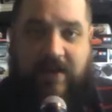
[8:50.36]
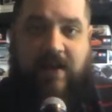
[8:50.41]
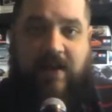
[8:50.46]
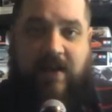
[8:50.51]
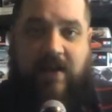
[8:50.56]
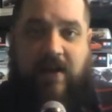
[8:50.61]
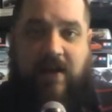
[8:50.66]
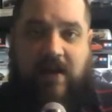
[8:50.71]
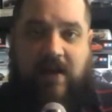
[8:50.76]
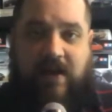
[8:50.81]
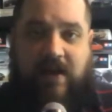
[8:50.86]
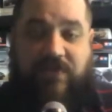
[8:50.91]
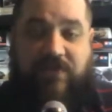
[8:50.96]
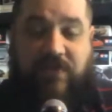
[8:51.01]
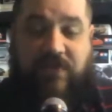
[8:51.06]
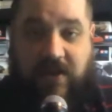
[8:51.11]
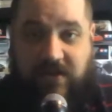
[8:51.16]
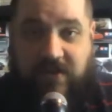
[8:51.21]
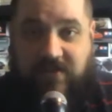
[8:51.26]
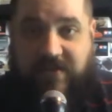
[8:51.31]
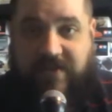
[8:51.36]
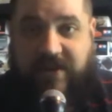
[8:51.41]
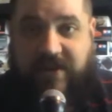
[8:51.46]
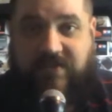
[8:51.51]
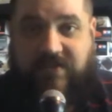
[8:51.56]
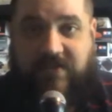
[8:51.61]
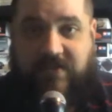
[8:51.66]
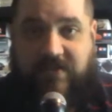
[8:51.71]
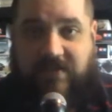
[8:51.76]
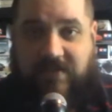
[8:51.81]
As far as the
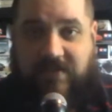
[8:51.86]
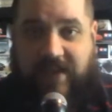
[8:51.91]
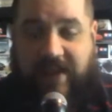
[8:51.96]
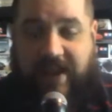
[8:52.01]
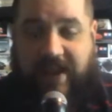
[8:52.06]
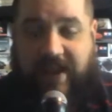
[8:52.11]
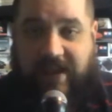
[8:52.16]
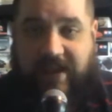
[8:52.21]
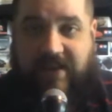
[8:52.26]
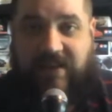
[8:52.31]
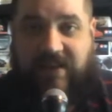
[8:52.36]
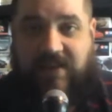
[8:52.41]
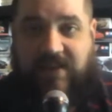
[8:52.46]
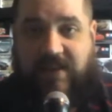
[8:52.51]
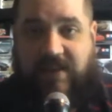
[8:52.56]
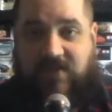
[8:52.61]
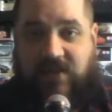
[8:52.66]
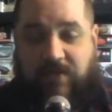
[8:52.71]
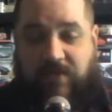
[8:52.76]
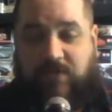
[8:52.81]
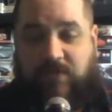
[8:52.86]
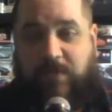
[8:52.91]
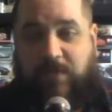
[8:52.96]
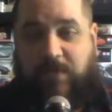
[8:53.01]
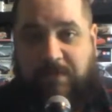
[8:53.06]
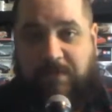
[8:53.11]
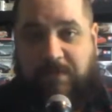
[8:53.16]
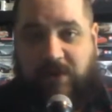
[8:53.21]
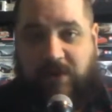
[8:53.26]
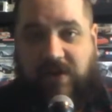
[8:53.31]
Texas Andy top
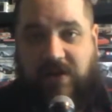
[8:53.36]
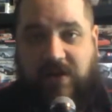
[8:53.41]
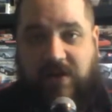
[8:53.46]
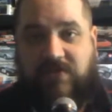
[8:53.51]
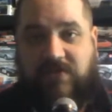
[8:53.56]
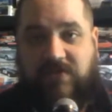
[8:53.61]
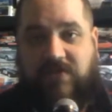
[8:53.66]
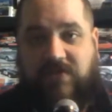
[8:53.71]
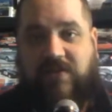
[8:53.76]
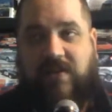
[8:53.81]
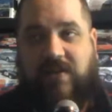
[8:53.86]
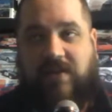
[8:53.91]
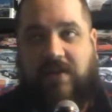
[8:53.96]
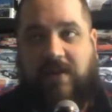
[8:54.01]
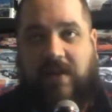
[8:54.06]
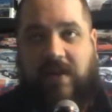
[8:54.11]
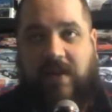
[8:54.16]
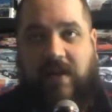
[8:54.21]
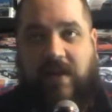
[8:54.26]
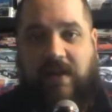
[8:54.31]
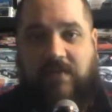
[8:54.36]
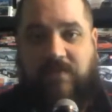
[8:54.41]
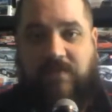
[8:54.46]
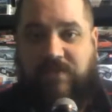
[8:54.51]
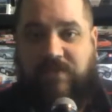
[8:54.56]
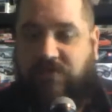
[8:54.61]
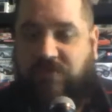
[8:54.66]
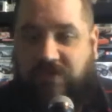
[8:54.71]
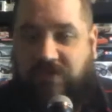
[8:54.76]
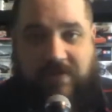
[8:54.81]
speed build goes,
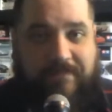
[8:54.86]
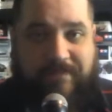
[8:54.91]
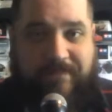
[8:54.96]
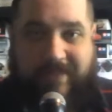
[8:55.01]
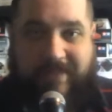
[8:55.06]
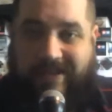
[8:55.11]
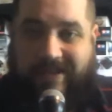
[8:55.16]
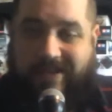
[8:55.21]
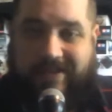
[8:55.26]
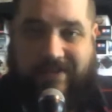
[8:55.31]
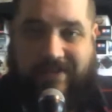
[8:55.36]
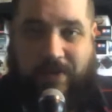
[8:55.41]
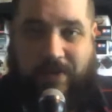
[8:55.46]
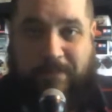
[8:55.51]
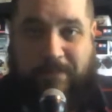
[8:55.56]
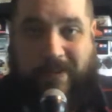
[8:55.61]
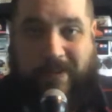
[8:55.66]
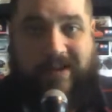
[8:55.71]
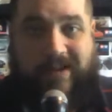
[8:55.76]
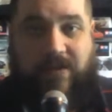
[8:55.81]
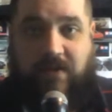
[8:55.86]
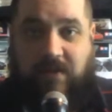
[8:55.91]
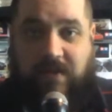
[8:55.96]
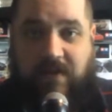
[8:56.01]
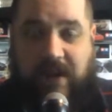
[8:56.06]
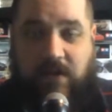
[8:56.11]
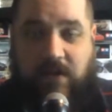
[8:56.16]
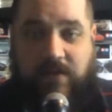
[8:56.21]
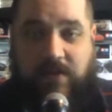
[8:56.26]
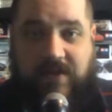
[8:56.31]
just still piddling
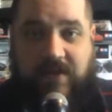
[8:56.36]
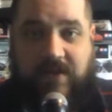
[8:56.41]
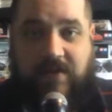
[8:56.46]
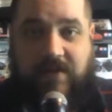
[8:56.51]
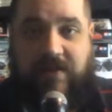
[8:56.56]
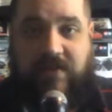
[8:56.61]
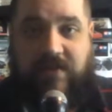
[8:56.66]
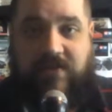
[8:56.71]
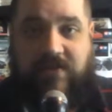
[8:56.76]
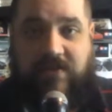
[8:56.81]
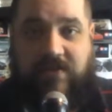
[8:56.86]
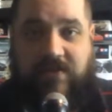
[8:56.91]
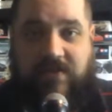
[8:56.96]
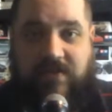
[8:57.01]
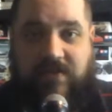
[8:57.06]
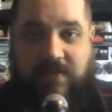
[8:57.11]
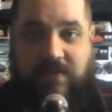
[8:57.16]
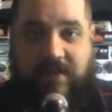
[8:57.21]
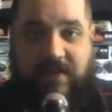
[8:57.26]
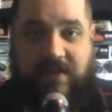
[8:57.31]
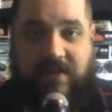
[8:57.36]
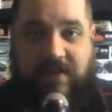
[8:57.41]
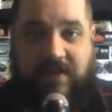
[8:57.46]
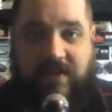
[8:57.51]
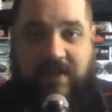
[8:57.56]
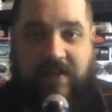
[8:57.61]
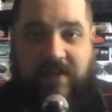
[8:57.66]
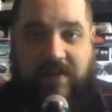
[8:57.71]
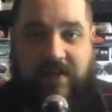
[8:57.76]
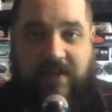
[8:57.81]
around with it. It's, I
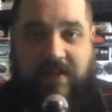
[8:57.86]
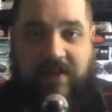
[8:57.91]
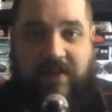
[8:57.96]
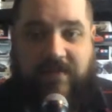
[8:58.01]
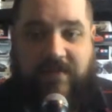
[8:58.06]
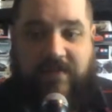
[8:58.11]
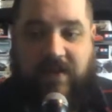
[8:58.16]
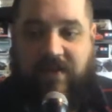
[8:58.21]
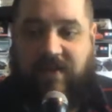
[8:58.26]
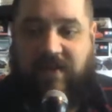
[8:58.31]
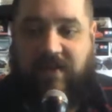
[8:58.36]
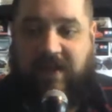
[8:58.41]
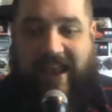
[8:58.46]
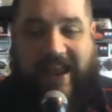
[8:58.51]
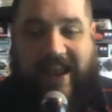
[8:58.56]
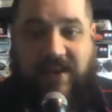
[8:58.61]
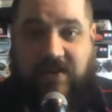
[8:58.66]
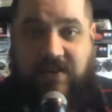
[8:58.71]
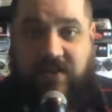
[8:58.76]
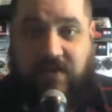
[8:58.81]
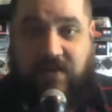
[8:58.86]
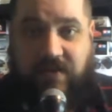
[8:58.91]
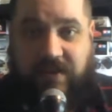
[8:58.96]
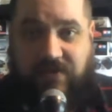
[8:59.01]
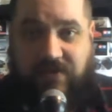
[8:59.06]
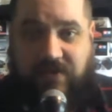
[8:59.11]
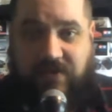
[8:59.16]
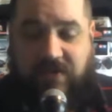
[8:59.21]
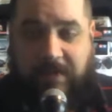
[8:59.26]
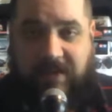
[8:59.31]
think, 8
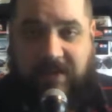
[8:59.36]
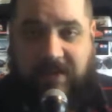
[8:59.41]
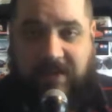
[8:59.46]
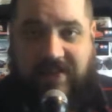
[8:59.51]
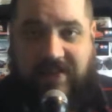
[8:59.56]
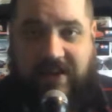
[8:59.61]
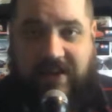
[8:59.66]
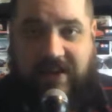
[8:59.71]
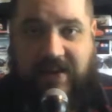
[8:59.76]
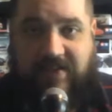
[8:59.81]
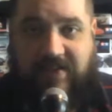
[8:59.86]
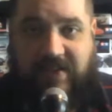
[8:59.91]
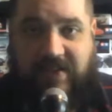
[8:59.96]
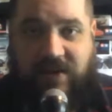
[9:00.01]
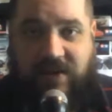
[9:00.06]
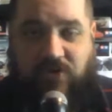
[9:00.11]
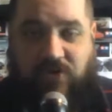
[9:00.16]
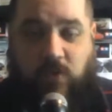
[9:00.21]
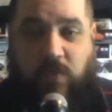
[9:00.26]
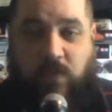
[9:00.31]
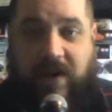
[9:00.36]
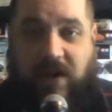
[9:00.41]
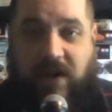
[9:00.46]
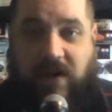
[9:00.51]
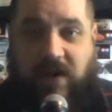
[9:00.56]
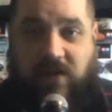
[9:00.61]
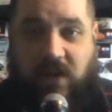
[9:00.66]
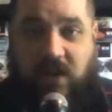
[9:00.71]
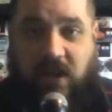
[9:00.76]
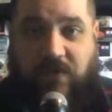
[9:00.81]
degrees or something like that outside. It was a
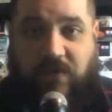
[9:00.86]
record low.